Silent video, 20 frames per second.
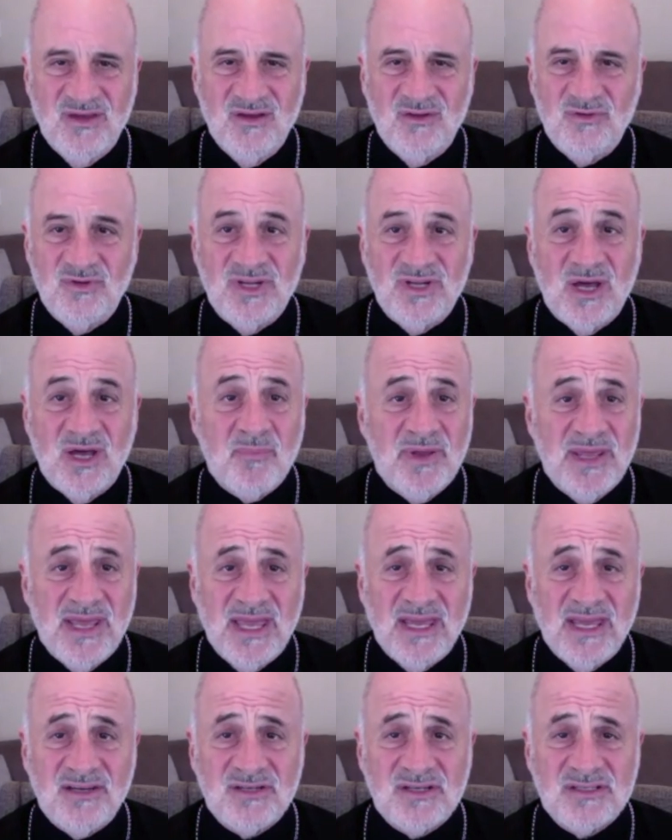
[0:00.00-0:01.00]
Do not be
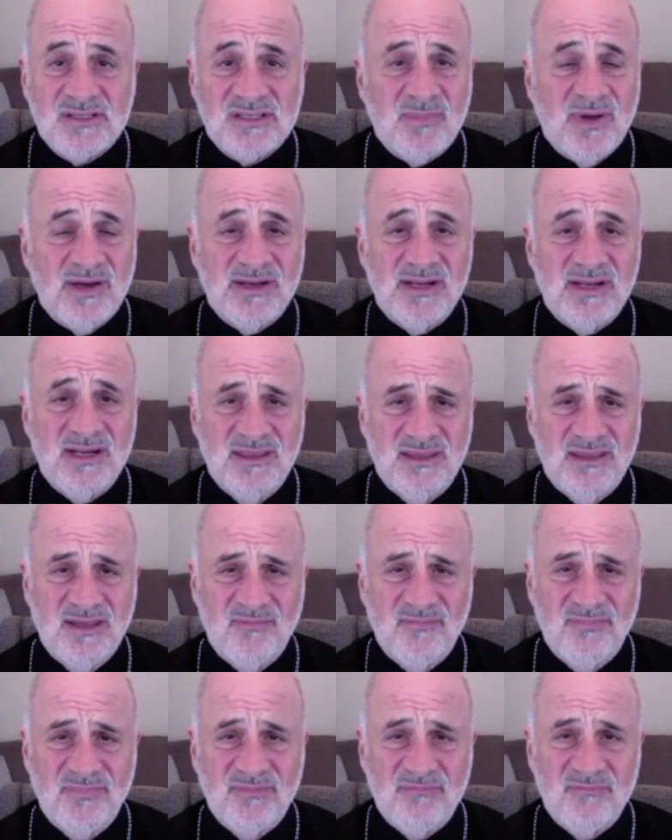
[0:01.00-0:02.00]
anxious about anything,
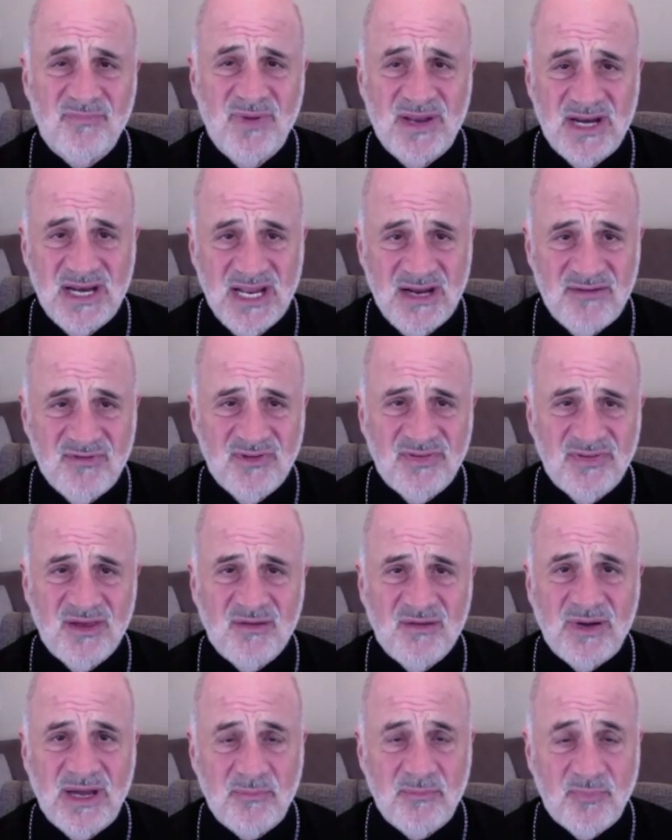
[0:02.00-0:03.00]
but in
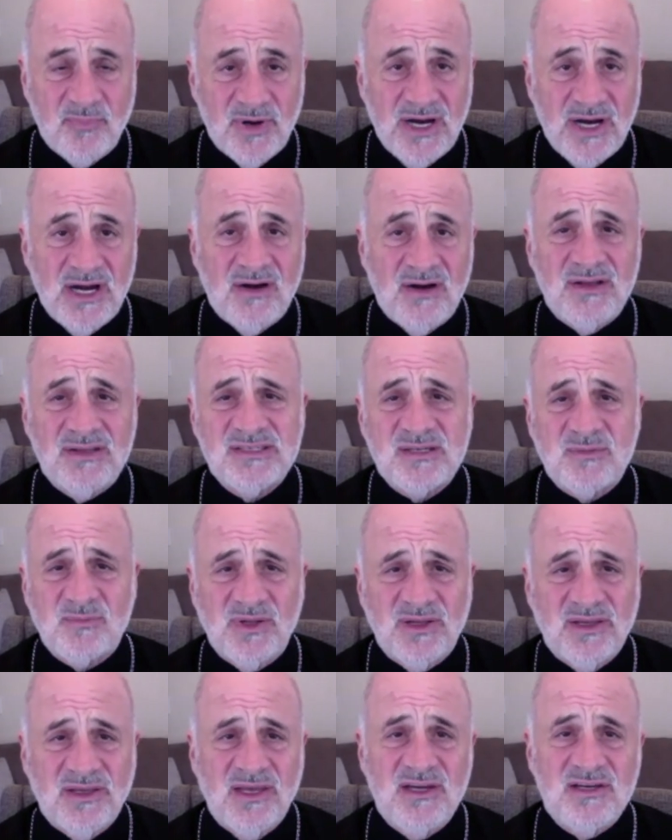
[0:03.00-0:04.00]
everything by prayer and
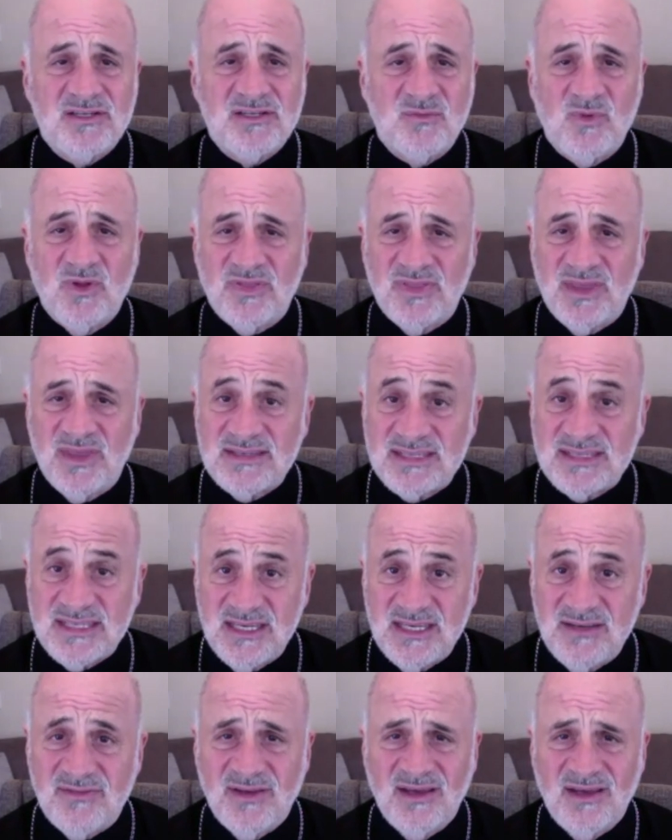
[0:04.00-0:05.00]
supplication with
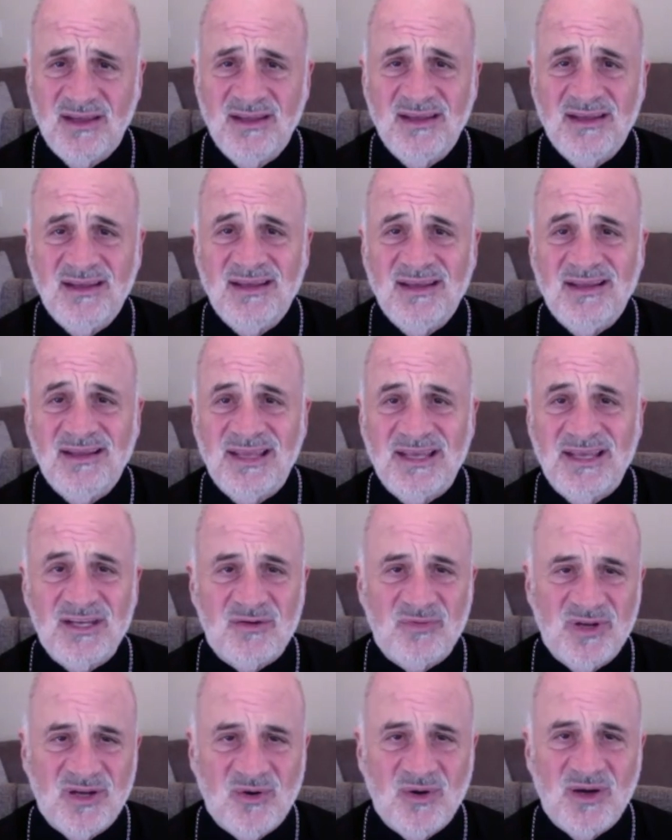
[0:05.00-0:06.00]
thanksgiving, let
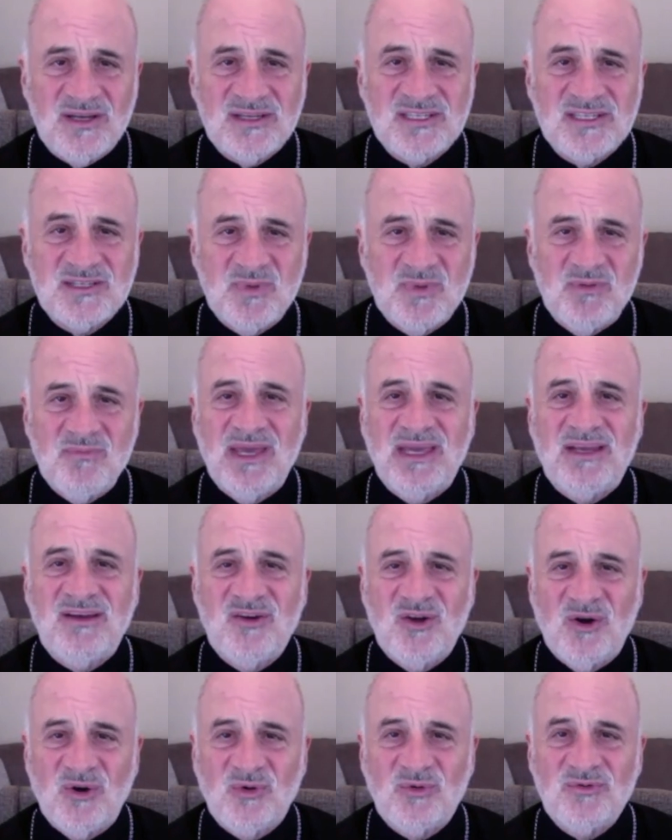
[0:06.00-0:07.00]
your requests be made
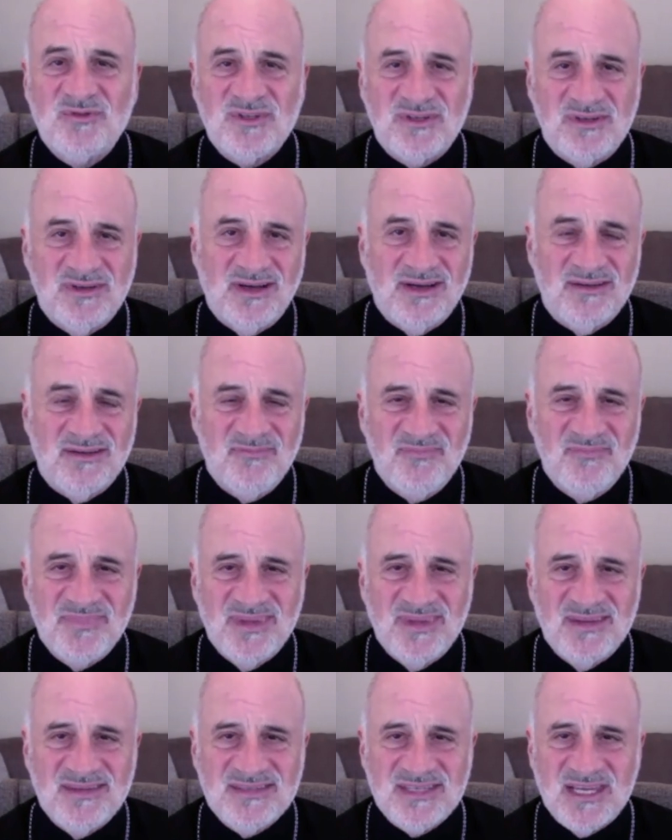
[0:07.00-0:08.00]
known to God.
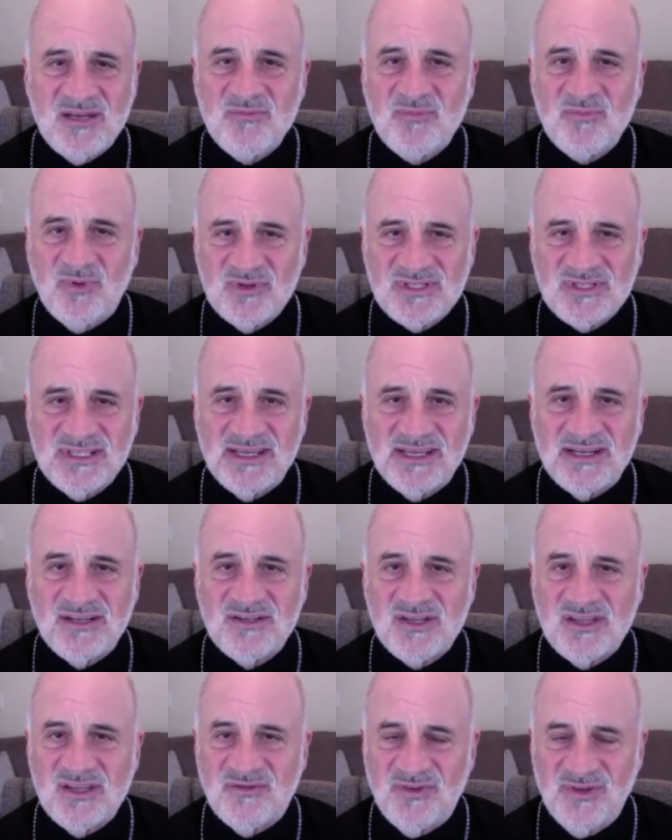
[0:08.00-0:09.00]
St. Paul's letter
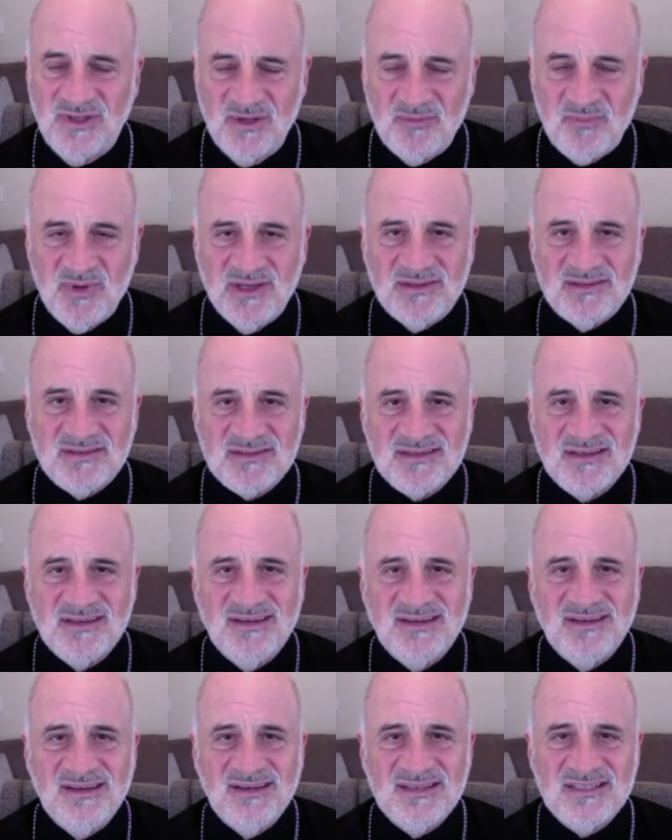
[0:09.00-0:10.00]
to the Philippians,
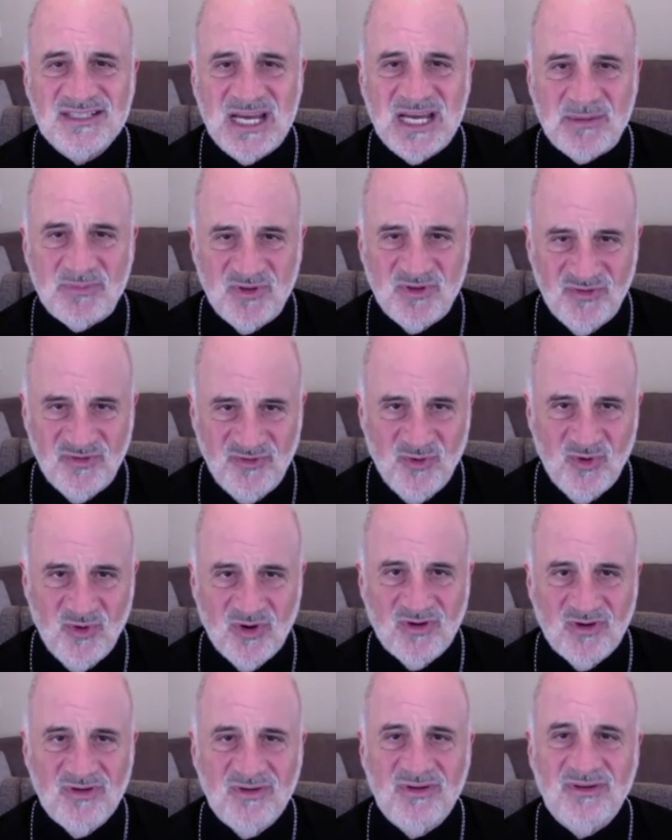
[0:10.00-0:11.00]
chapter
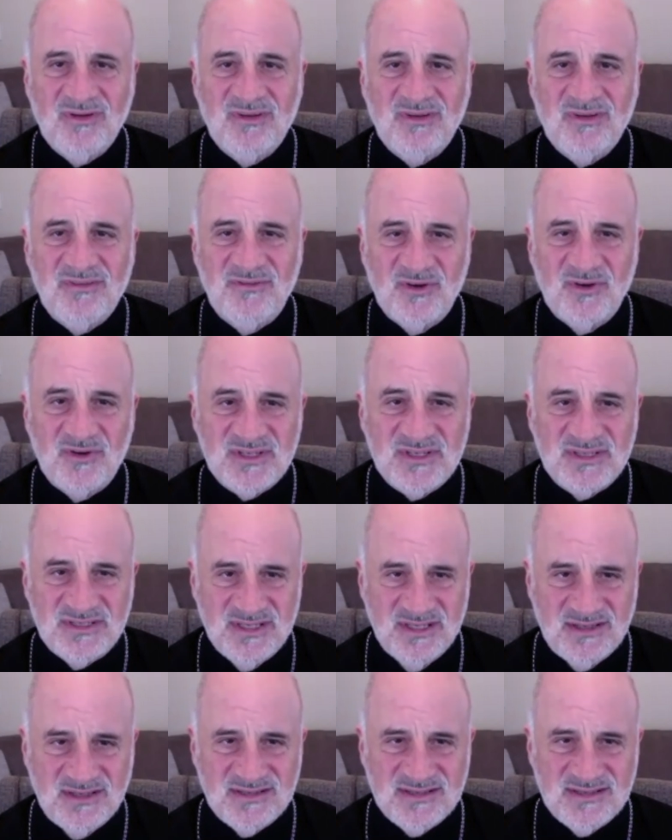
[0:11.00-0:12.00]
4, verse
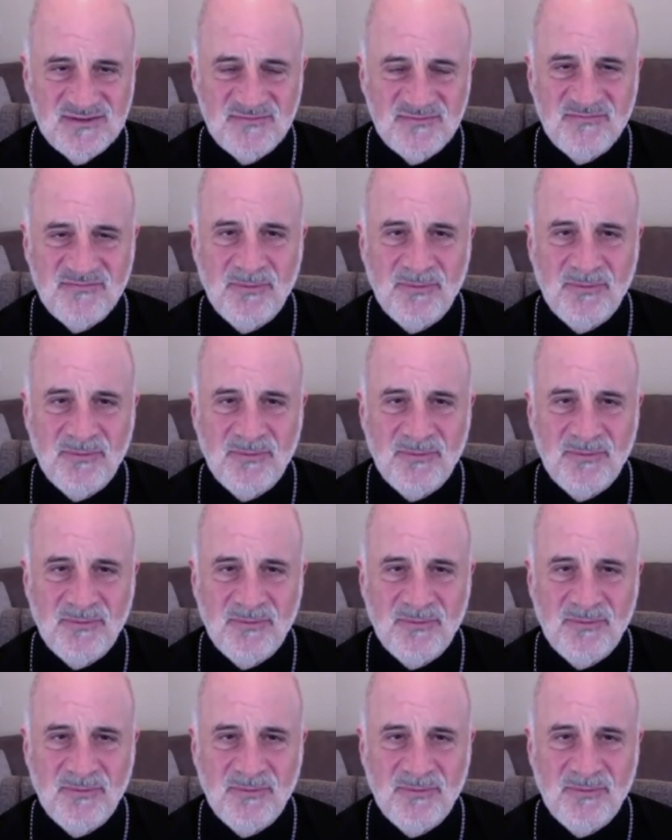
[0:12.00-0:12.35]
6.